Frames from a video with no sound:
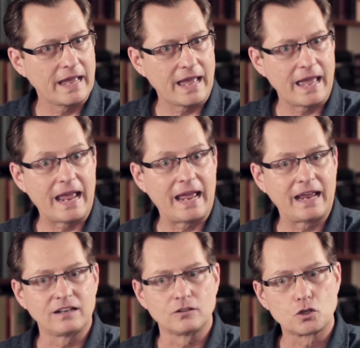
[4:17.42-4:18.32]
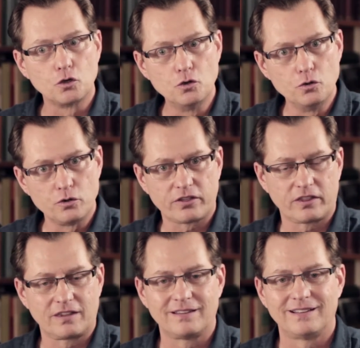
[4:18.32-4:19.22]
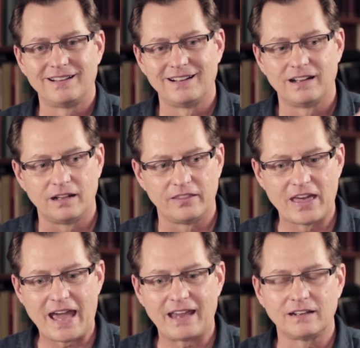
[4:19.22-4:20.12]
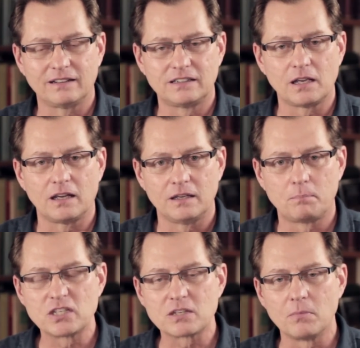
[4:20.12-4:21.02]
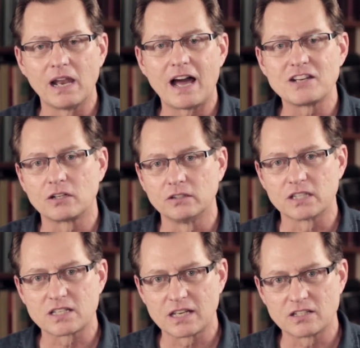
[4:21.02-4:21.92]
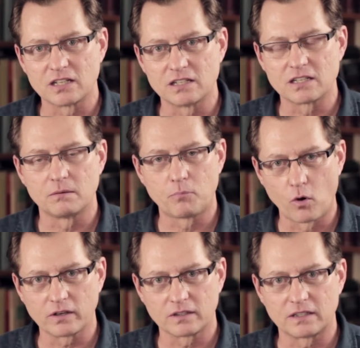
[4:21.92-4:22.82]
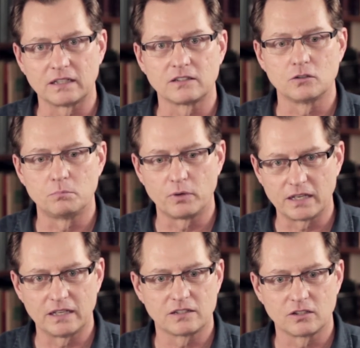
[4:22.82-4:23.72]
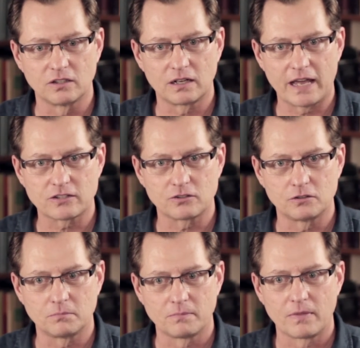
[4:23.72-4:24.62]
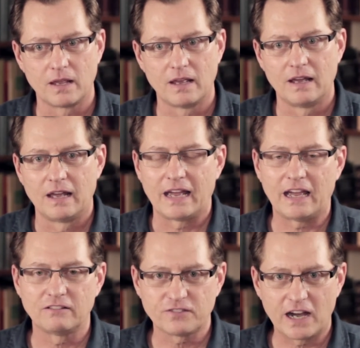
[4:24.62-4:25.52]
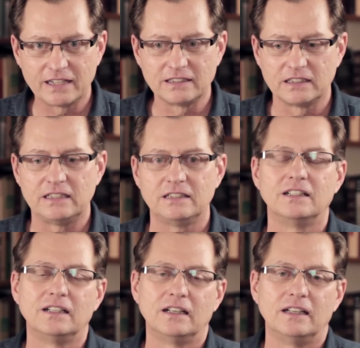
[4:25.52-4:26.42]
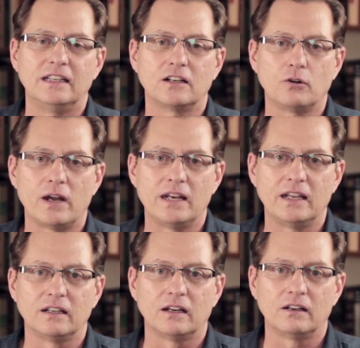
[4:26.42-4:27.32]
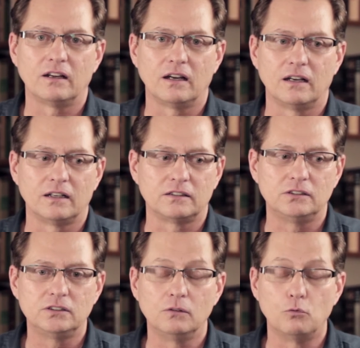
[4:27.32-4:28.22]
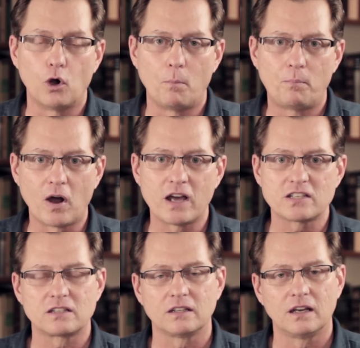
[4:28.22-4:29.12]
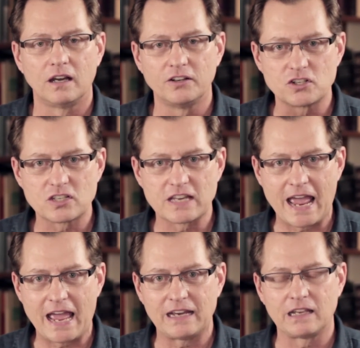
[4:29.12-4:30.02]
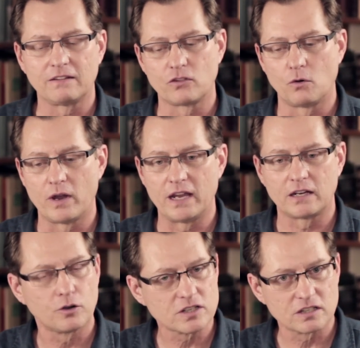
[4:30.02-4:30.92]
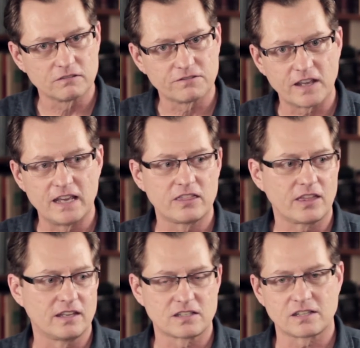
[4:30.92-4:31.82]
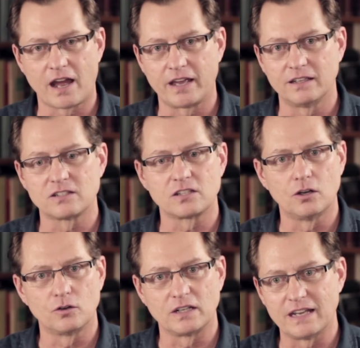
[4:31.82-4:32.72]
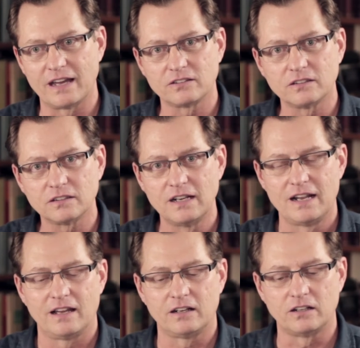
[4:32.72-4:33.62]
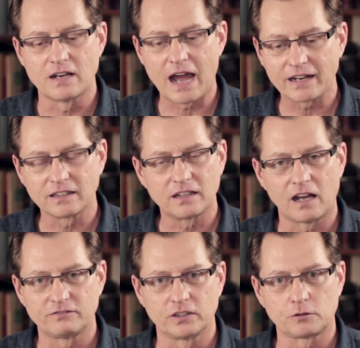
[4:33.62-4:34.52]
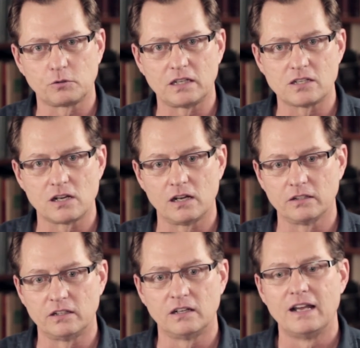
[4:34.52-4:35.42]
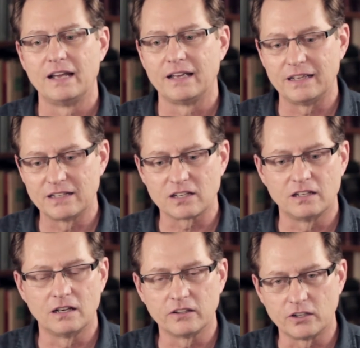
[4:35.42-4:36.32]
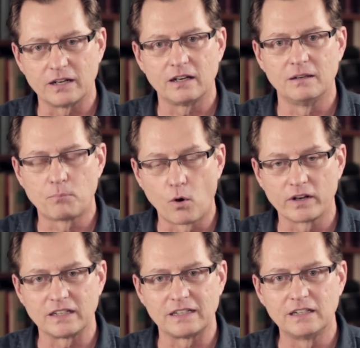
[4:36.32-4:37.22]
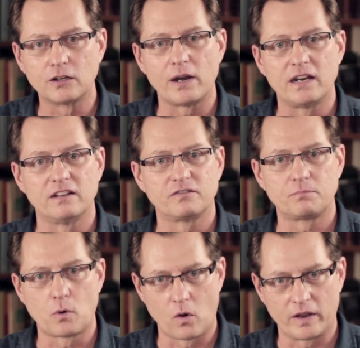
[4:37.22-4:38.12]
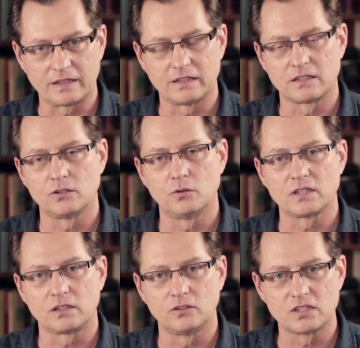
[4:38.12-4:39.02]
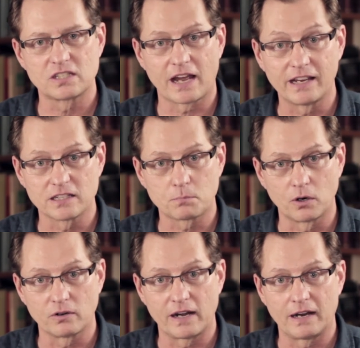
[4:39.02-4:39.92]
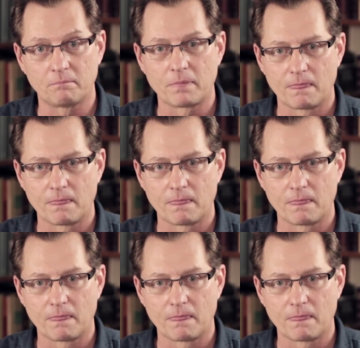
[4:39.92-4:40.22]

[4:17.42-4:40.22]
and truth, that epistemological distinction is an important thing to bring into the classroom. And finally, integrating a robust understanding of the way Christian faith and science go together and are not in conflict with each other is another important integrative point into a good science program.